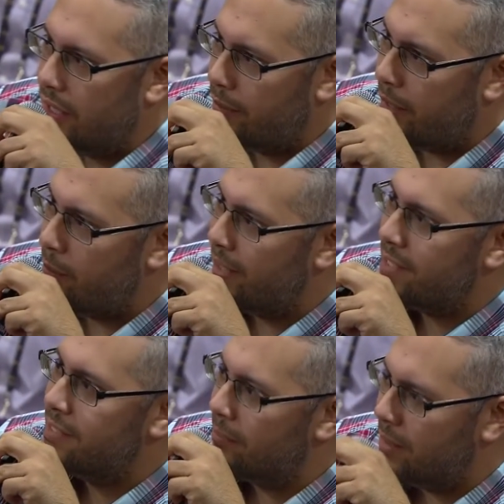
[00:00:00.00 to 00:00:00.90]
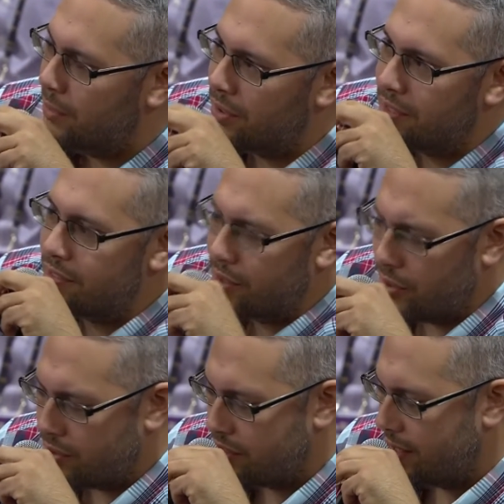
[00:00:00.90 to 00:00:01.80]
Emilio Perez, Top Deportes.
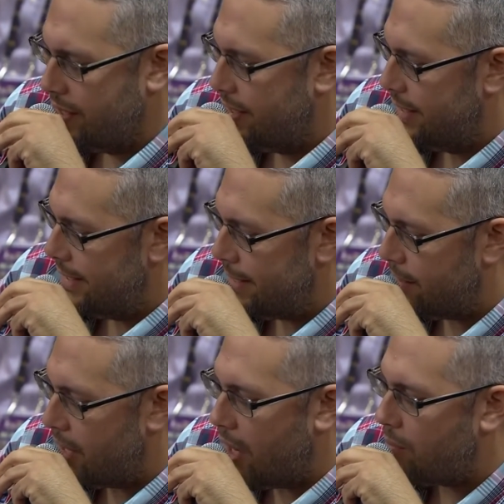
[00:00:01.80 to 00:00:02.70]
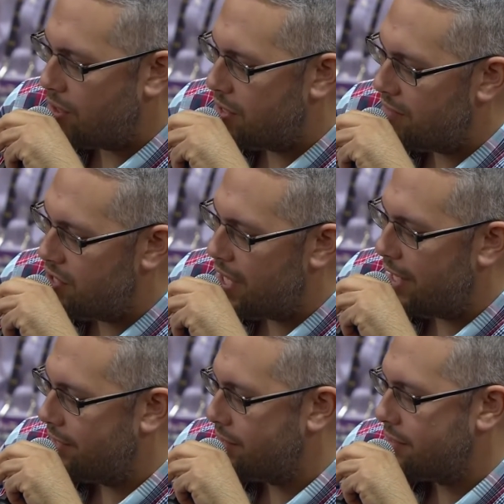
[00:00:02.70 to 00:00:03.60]
Coach, how much of a
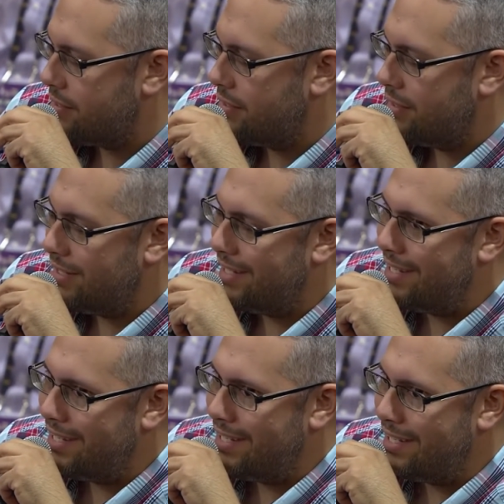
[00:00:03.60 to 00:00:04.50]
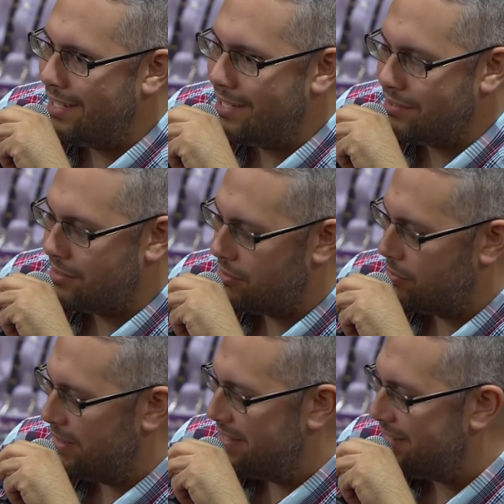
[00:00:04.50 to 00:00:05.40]
challenge it's
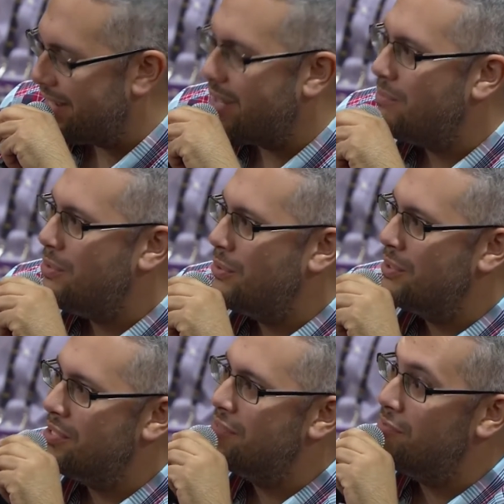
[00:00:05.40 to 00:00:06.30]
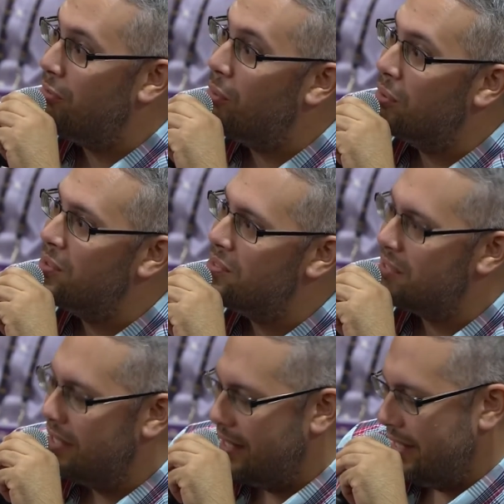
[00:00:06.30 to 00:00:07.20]
to maintain your team
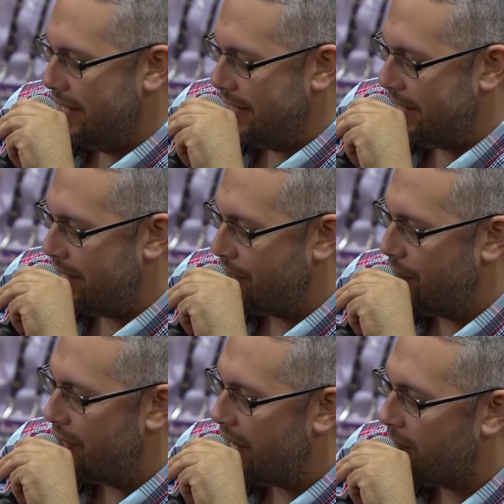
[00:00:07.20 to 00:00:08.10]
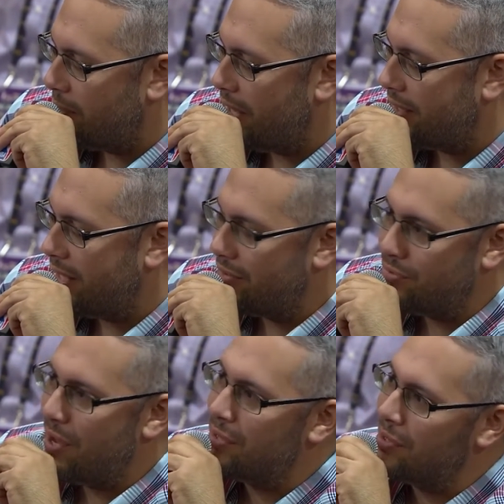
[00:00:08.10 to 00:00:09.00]
focus on your game plan
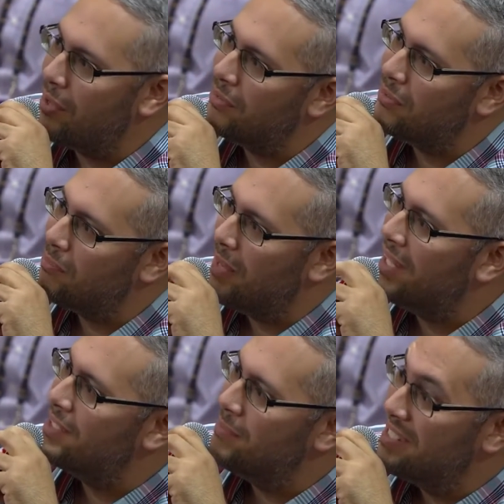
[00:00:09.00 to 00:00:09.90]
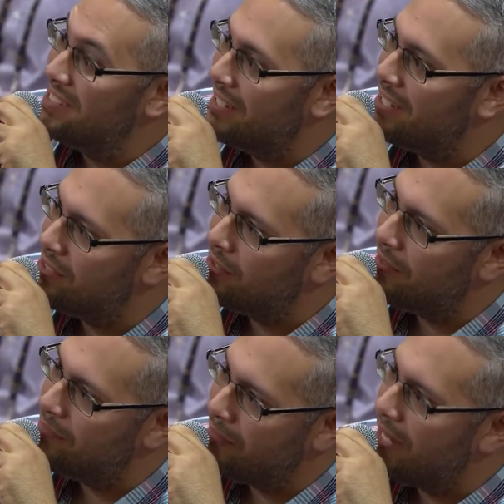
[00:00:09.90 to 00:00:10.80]
and try to not make the mistakes
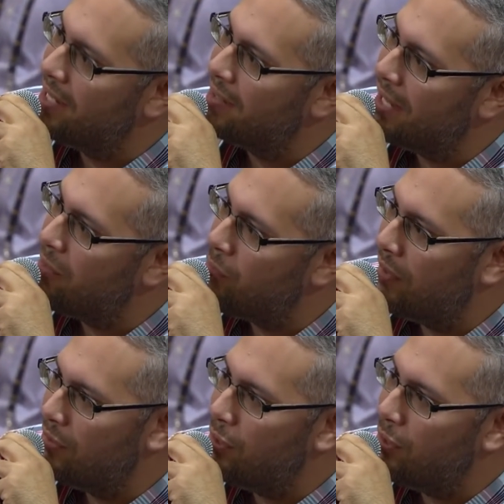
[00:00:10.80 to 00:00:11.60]
you make in game one?